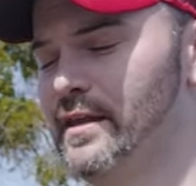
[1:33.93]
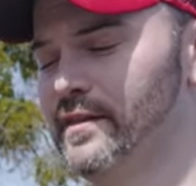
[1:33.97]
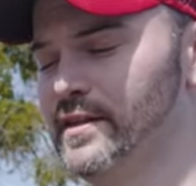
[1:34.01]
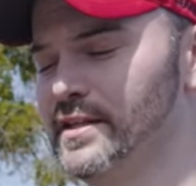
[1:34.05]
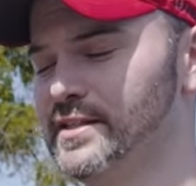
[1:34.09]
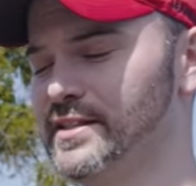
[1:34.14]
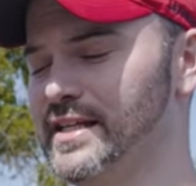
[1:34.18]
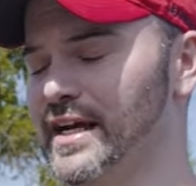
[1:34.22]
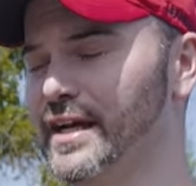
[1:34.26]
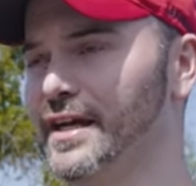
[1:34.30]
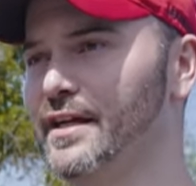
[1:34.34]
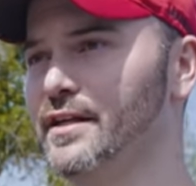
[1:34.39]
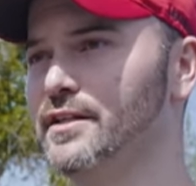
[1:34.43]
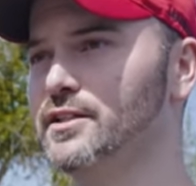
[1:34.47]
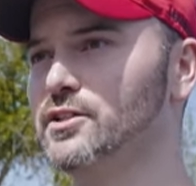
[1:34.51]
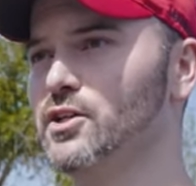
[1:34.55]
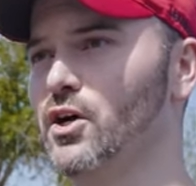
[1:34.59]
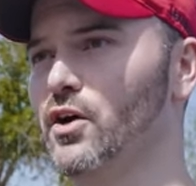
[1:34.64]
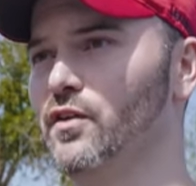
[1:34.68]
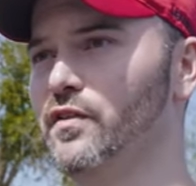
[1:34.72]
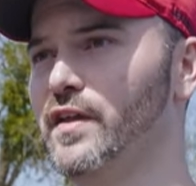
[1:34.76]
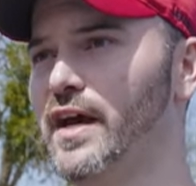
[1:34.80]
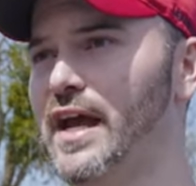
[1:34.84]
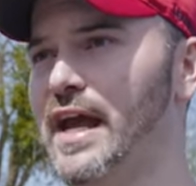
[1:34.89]
The second is
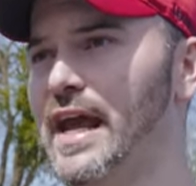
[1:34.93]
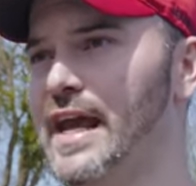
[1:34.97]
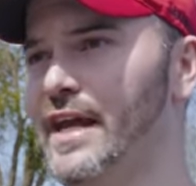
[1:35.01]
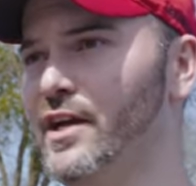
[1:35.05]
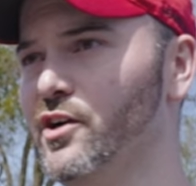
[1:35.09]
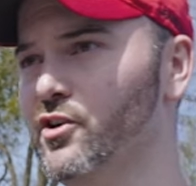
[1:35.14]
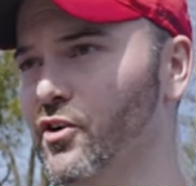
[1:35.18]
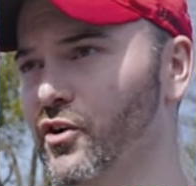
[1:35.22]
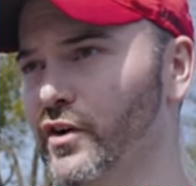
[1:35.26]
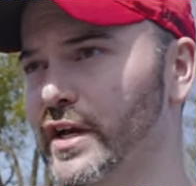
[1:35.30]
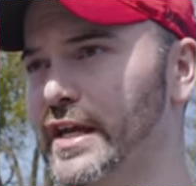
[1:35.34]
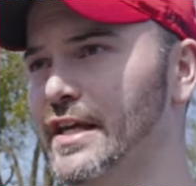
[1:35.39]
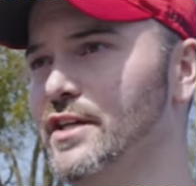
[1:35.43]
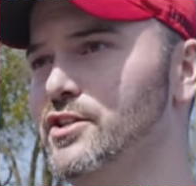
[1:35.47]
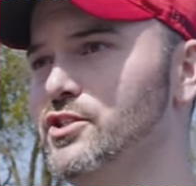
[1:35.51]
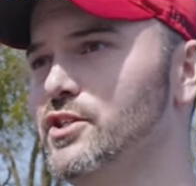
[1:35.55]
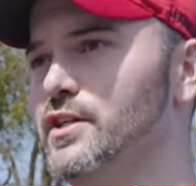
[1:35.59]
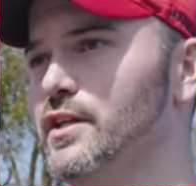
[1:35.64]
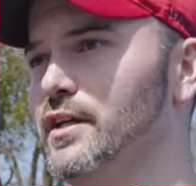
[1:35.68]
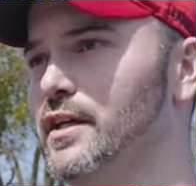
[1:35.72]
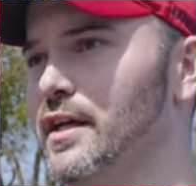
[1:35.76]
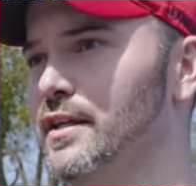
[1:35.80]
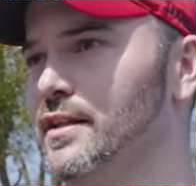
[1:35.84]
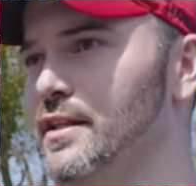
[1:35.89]
called the hankle,
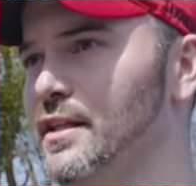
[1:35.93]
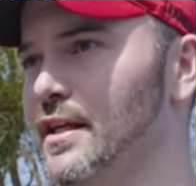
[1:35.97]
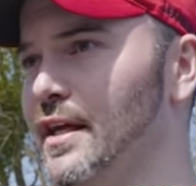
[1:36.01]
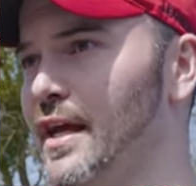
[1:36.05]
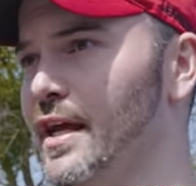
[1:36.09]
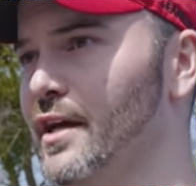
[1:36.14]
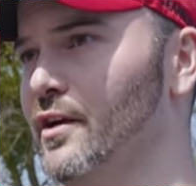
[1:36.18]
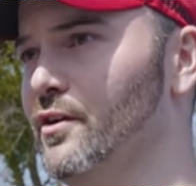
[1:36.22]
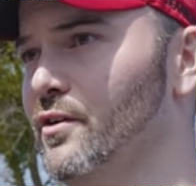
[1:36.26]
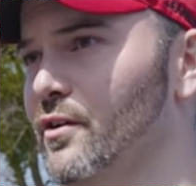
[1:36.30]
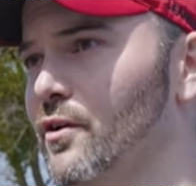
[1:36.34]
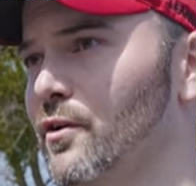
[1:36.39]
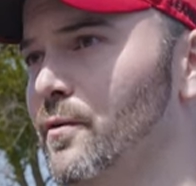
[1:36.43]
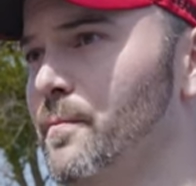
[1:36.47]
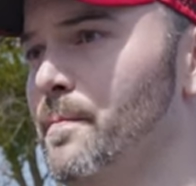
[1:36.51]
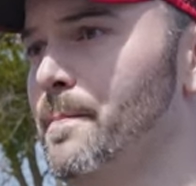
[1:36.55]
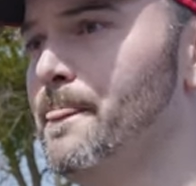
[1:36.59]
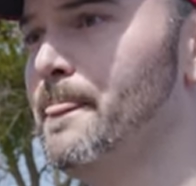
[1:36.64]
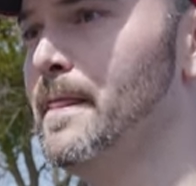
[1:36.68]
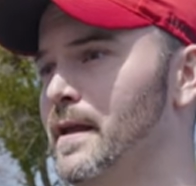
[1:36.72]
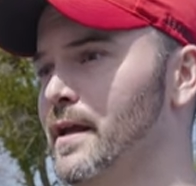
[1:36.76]
hinging at the ankle.